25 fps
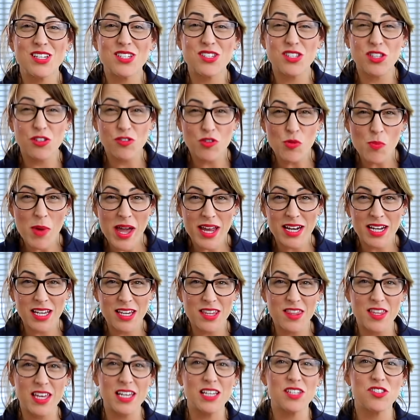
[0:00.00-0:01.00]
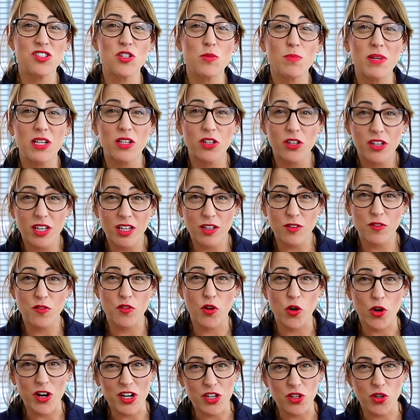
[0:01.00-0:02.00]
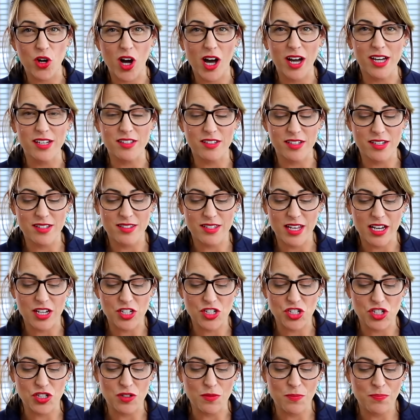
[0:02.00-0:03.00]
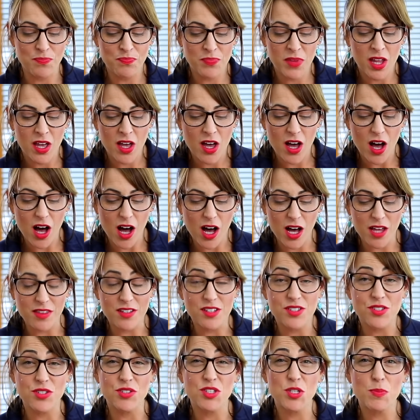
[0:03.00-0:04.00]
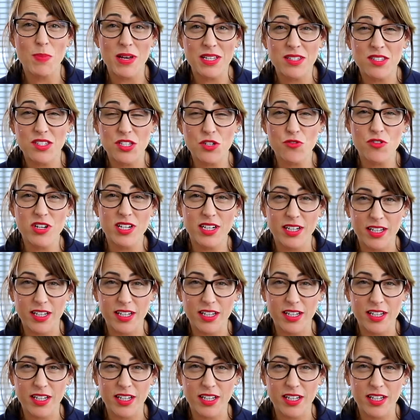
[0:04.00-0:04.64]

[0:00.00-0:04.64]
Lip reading: So the remaining things you'll be looking for in your eye dissection are the suspensory